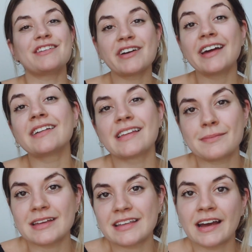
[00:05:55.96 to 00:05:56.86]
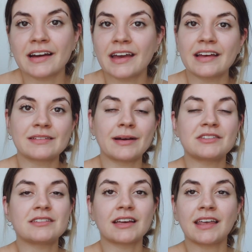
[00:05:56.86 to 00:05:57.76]
I try to limit dairy as much
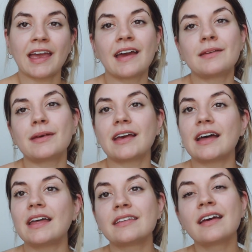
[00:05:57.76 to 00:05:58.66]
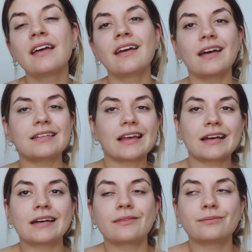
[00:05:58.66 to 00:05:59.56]
as I can because it's like
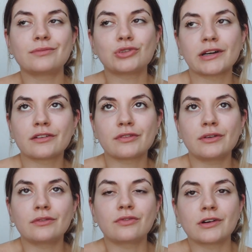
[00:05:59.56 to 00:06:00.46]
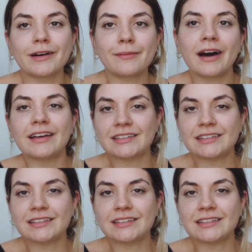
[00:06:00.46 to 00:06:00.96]
a trigger food for my